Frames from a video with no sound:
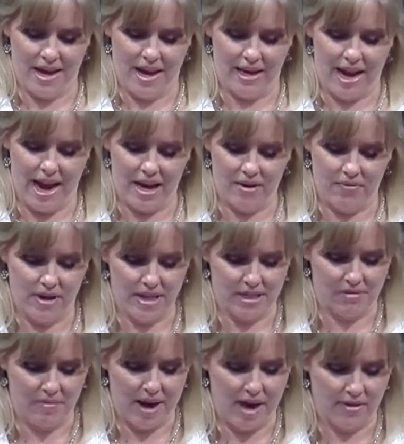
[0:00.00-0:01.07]
And out of
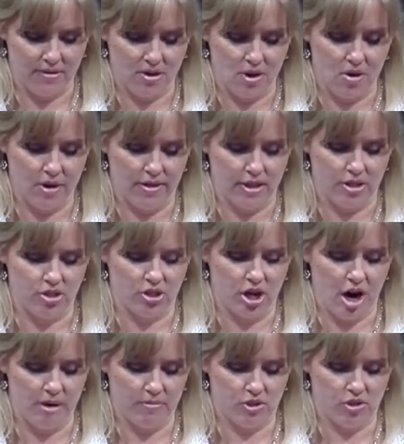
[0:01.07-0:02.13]
his mouth goeth a
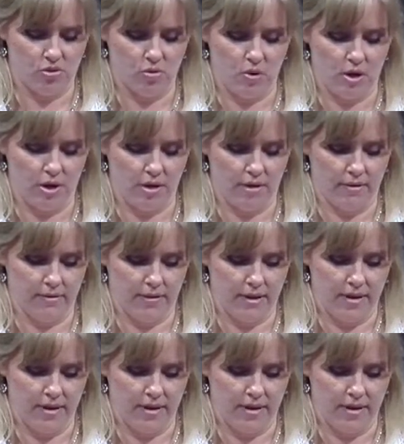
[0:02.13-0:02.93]
sharp sword,